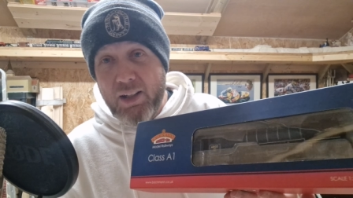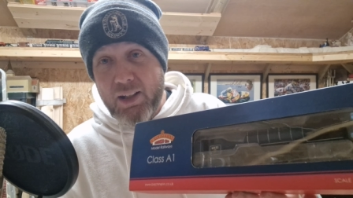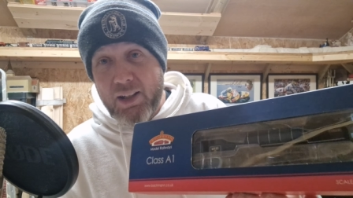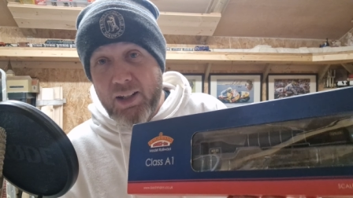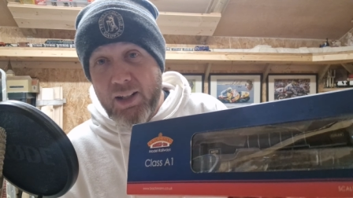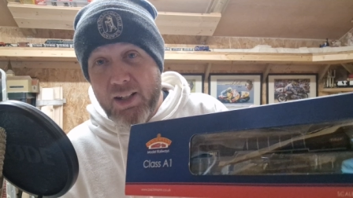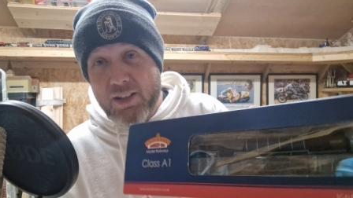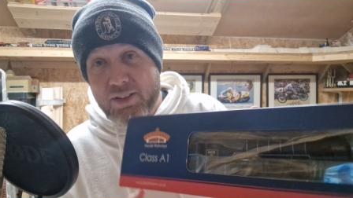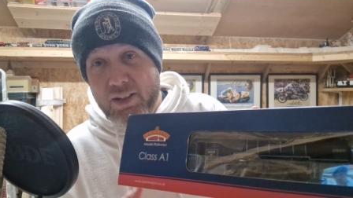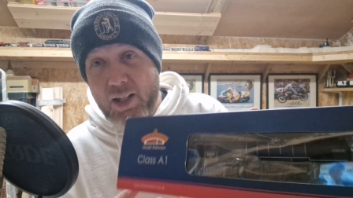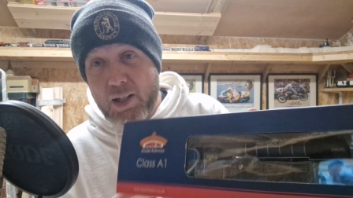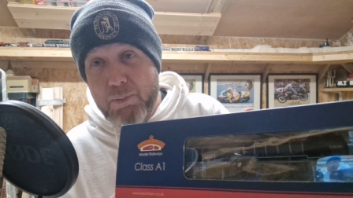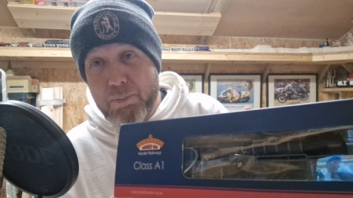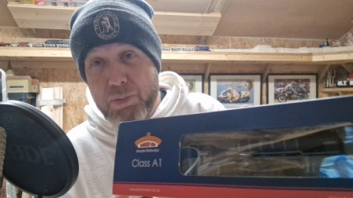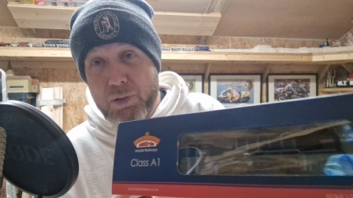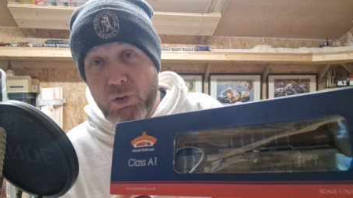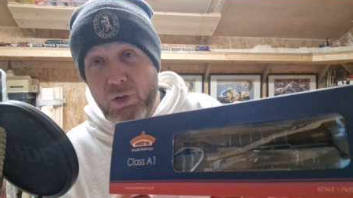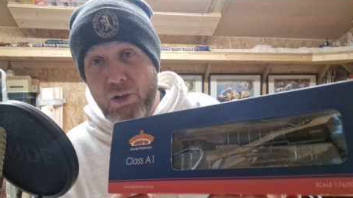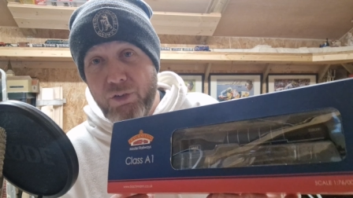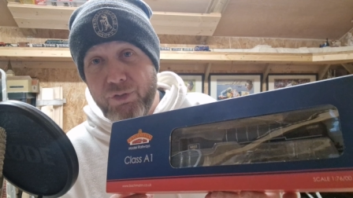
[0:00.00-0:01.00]
It is a
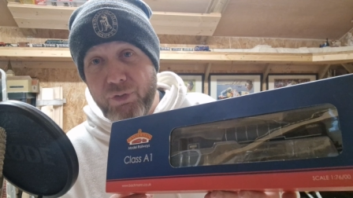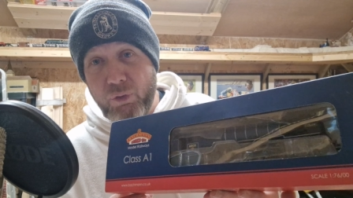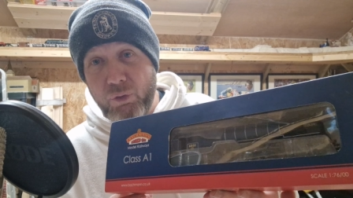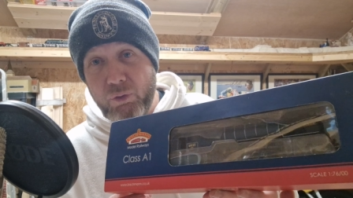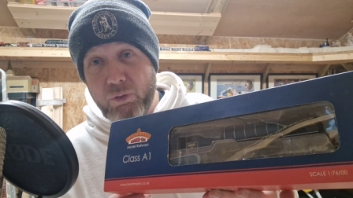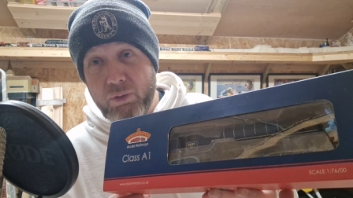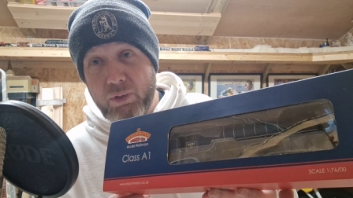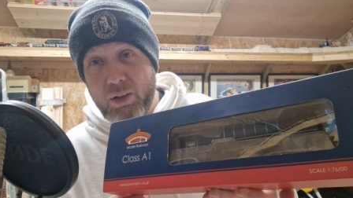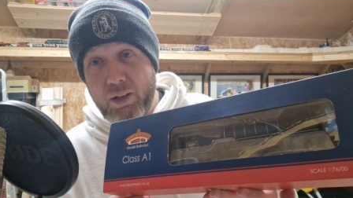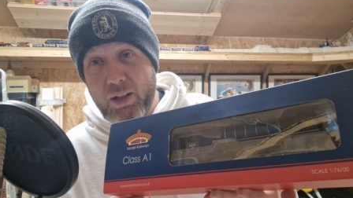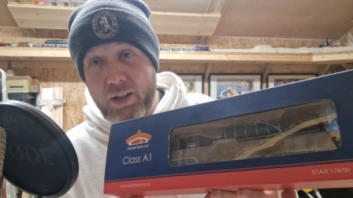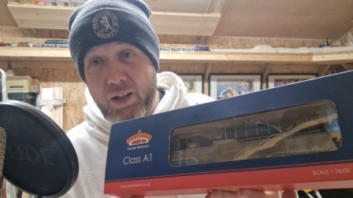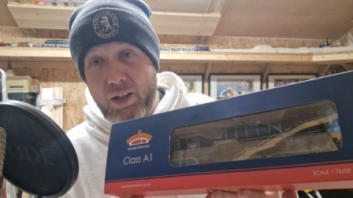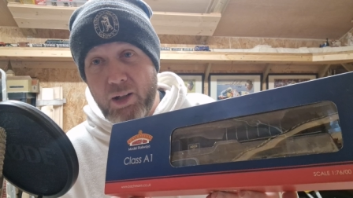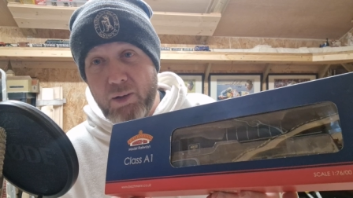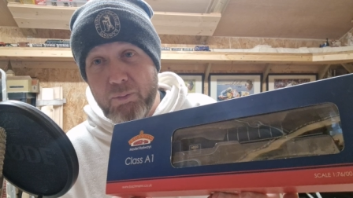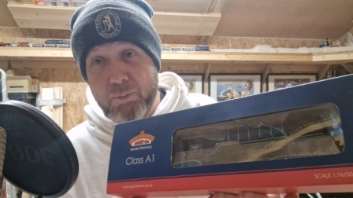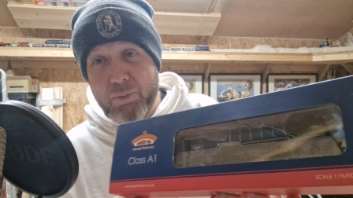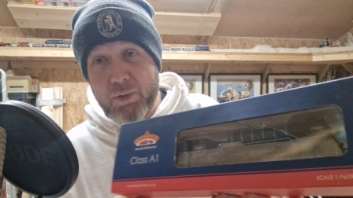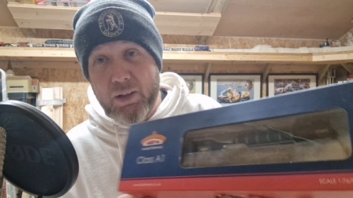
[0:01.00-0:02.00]
beautiful
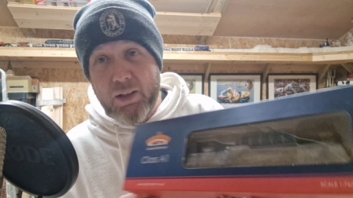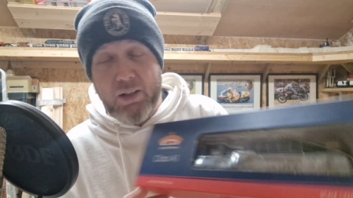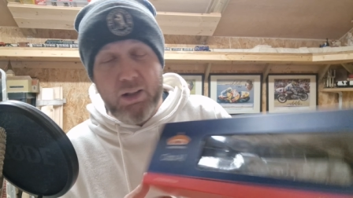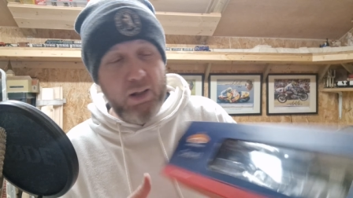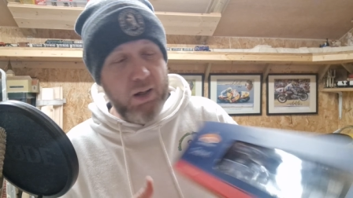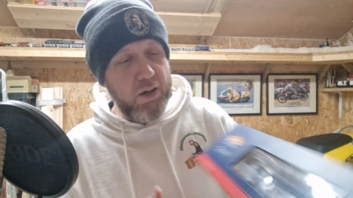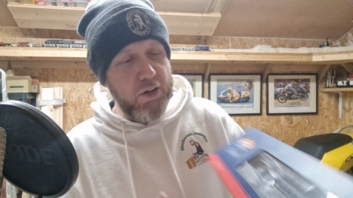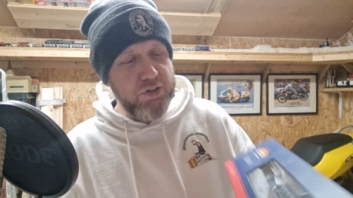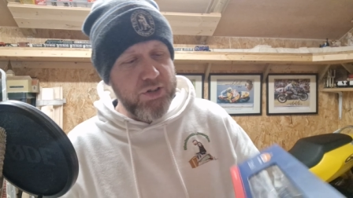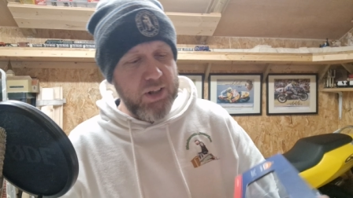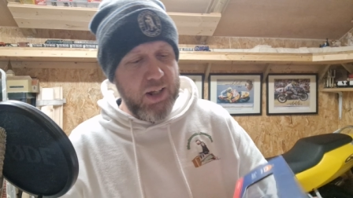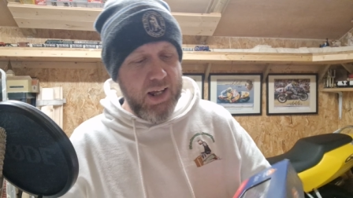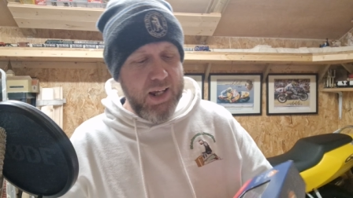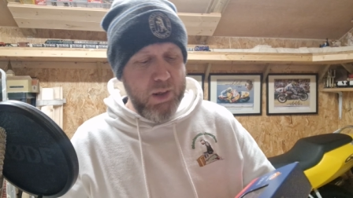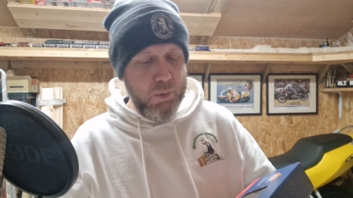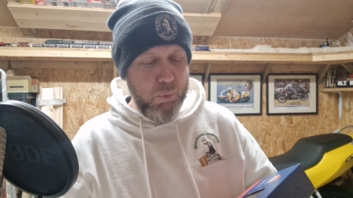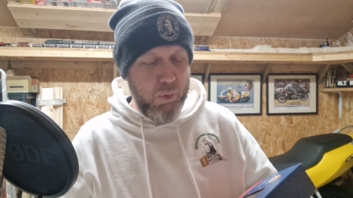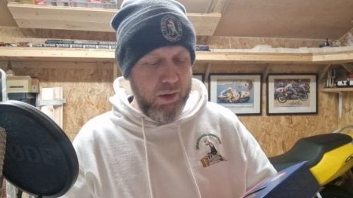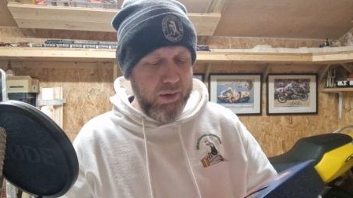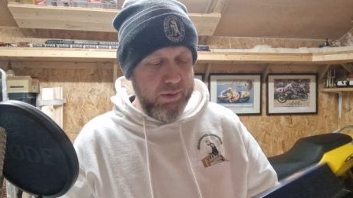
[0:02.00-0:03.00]
um, Class
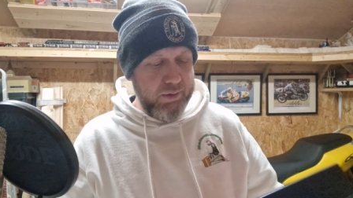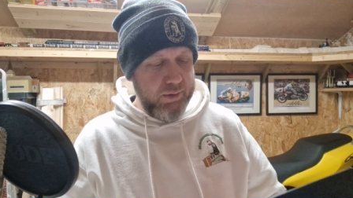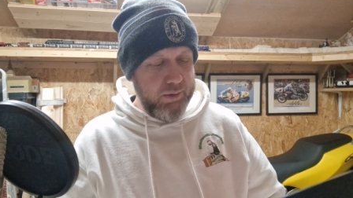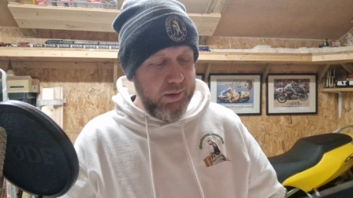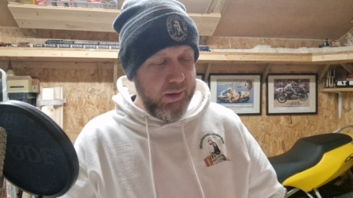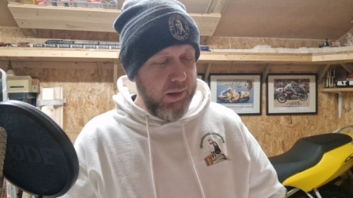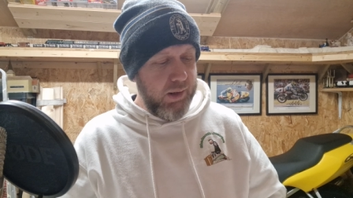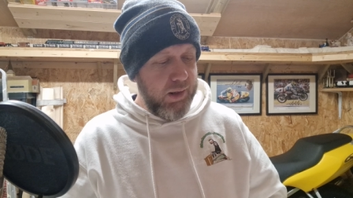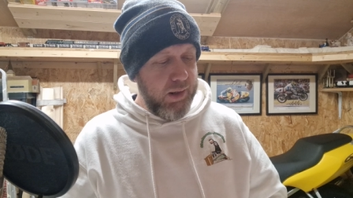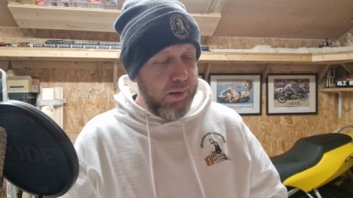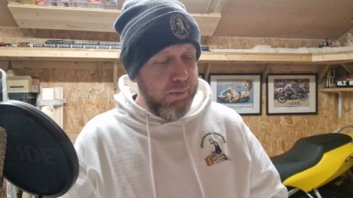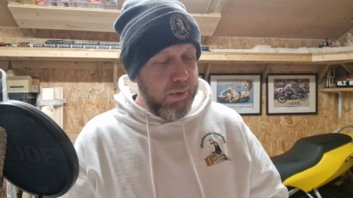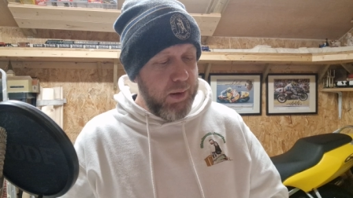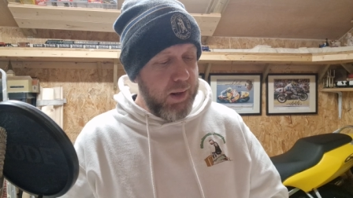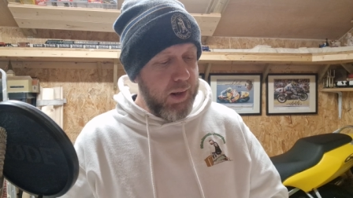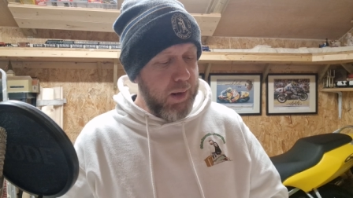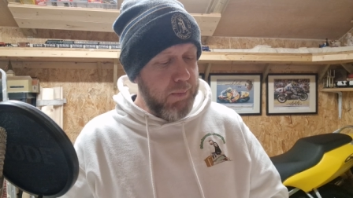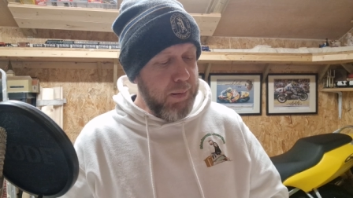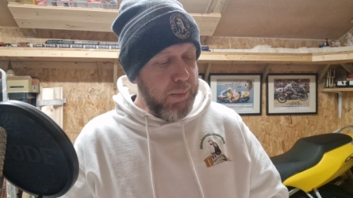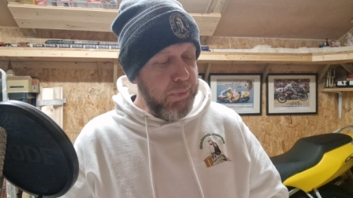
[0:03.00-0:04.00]
A1
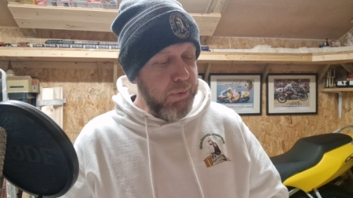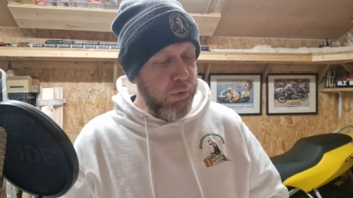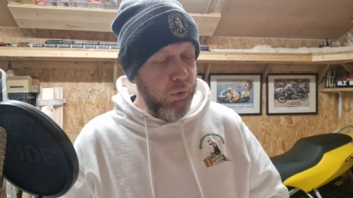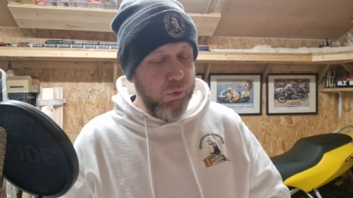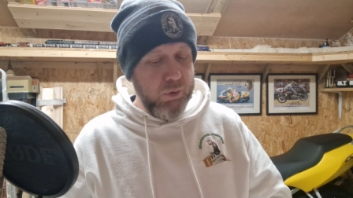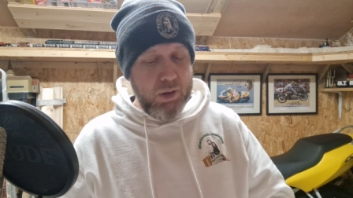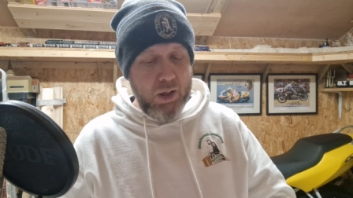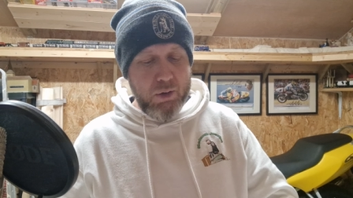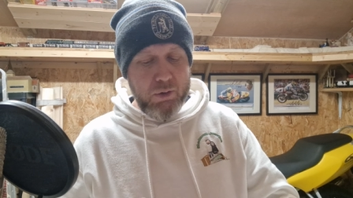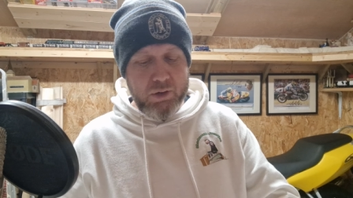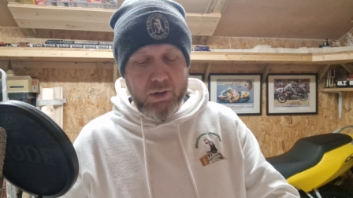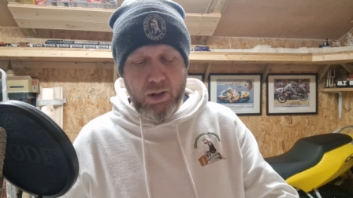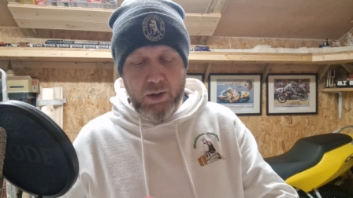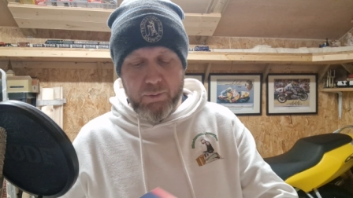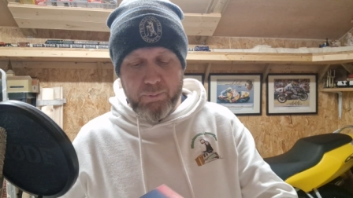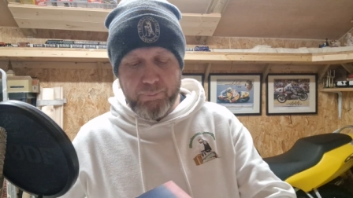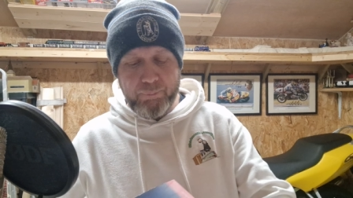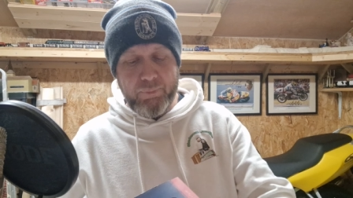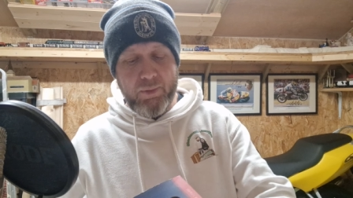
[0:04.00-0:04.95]
uh, peppercorn loco.